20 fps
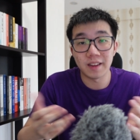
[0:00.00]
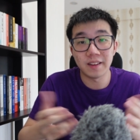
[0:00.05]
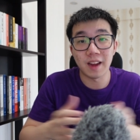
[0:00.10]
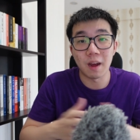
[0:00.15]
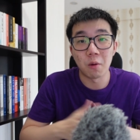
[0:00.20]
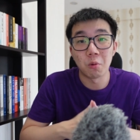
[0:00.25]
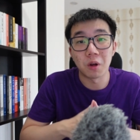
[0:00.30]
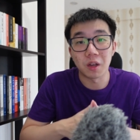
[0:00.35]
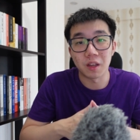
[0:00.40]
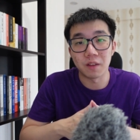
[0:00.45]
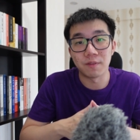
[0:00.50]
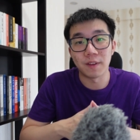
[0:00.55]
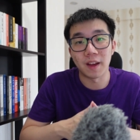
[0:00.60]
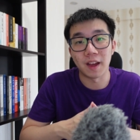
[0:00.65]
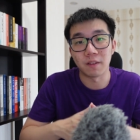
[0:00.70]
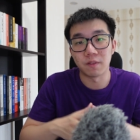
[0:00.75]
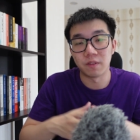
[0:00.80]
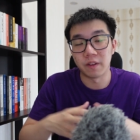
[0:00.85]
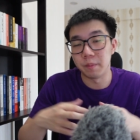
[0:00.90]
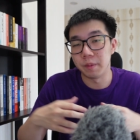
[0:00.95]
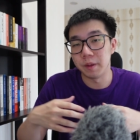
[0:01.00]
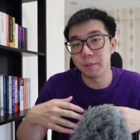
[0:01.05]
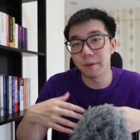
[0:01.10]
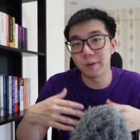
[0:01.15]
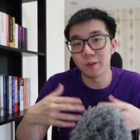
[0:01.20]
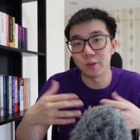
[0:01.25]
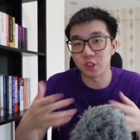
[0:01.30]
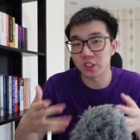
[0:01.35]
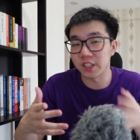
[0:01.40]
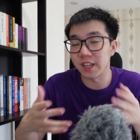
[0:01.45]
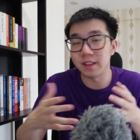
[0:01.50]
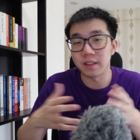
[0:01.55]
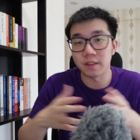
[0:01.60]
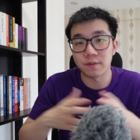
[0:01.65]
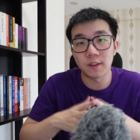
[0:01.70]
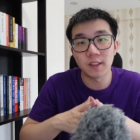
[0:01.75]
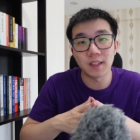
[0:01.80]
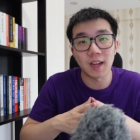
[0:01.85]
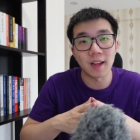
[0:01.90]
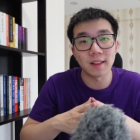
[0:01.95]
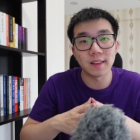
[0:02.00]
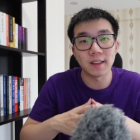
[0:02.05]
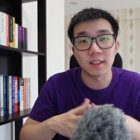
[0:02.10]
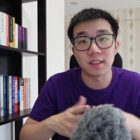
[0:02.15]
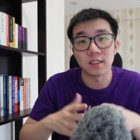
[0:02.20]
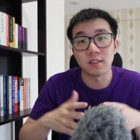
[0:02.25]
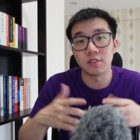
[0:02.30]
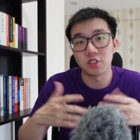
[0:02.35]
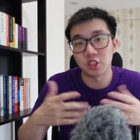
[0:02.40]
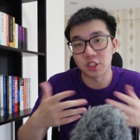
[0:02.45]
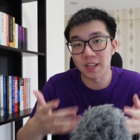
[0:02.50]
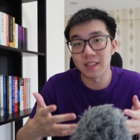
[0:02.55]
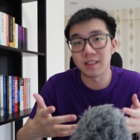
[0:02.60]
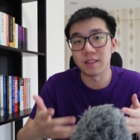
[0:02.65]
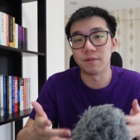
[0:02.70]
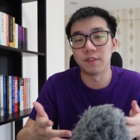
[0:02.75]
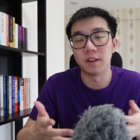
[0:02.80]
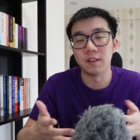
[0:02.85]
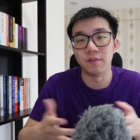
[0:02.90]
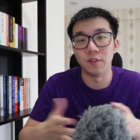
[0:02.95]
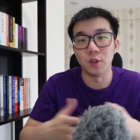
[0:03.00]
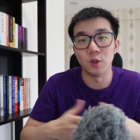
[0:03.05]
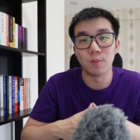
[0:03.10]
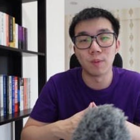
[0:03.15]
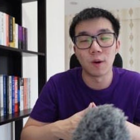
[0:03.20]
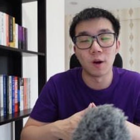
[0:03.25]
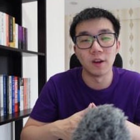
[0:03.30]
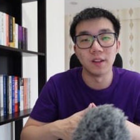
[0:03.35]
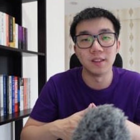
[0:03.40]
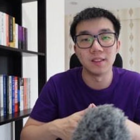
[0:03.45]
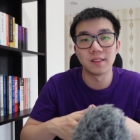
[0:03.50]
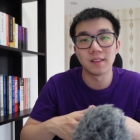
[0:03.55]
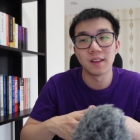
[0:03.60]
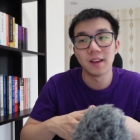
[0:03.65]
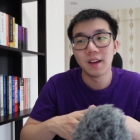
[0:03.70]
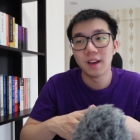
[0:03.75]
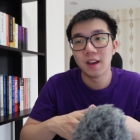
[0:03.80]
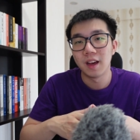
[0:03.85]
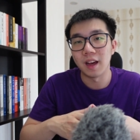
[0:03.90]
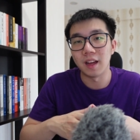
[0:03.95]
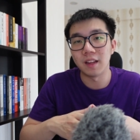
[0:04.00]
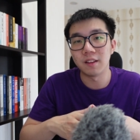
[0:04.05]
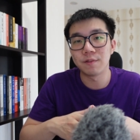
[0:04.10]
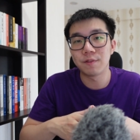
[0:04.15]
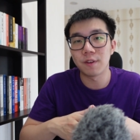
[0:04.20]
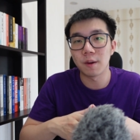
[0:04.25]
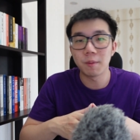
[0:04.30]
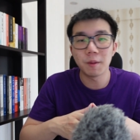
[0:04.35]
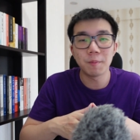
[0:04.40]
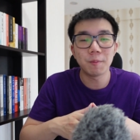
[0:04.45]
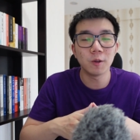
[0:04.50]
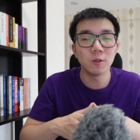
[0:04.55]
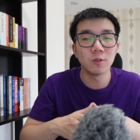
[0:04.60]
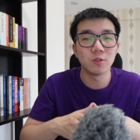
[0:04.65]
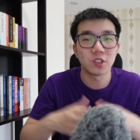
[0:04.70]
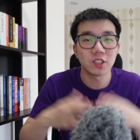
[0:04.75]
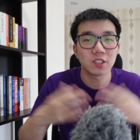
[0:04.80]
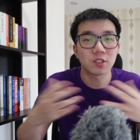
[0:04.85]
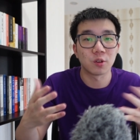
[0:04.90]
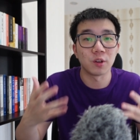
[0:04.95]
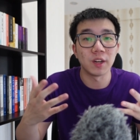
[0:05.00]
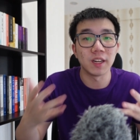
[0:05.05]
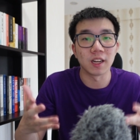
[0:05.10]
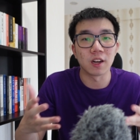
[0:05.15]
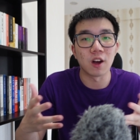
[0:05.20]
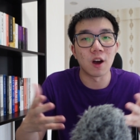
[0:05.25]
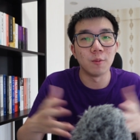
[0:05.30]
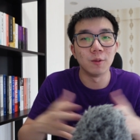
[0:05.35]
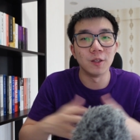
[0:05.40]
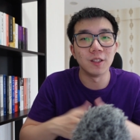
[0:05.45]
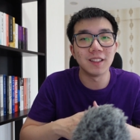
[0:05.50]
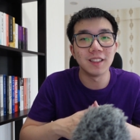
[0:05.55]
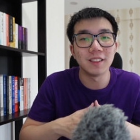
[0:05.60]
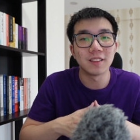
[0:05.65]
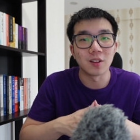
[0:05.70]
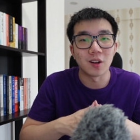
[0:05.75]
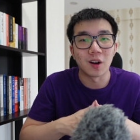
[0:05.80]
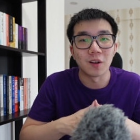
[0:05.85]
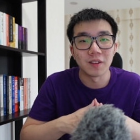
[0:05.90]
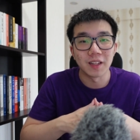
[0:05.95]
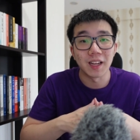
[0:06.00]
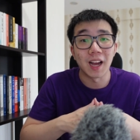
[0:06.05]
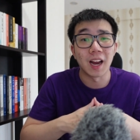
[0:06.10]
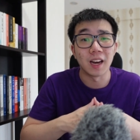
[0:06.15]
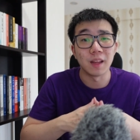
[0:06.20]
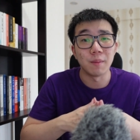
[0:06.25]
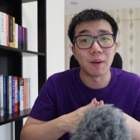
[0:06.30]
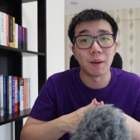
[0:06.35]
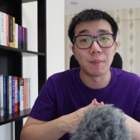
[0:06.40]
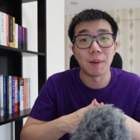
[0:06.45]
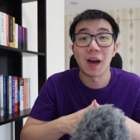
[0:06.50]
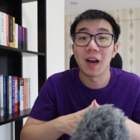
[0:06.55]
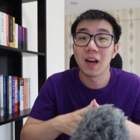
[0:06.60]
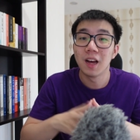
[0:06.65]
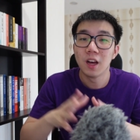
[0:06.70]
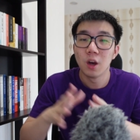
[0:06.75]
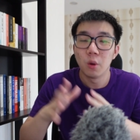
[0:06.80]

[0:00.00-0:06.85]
network effect for people to share different articles, share different viewpoints, and for people to just create a community surrounding Alibaba.